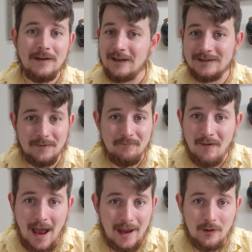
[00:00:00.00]
It doesn't
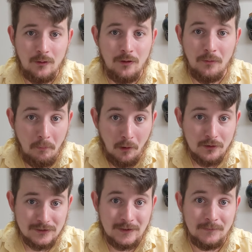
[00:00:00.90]
matter the
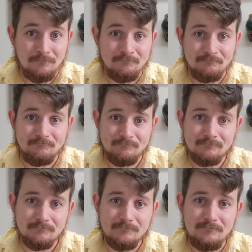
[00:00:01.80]

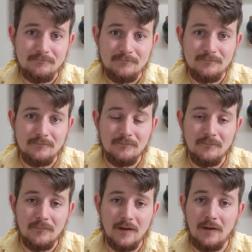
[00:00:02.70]

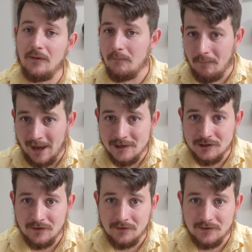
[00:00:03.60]
person. Give them
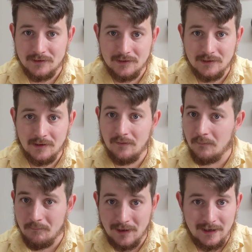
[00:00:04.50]
patience. Give
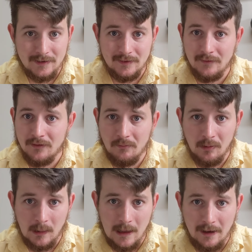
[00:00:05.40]
them peace, give
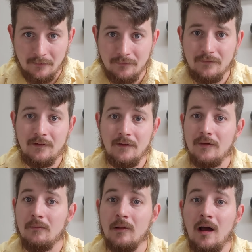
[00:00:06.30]
them life,
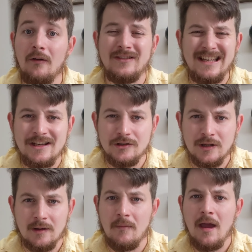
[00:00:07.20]
give them love,
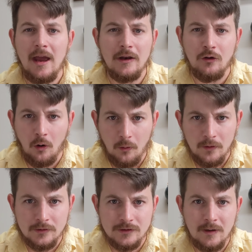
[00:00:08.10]
teach them,
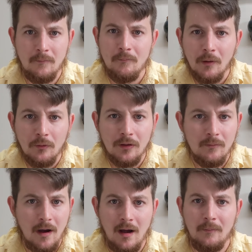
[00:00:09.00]
encourage them, build
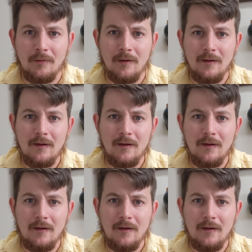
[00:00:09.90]
them up.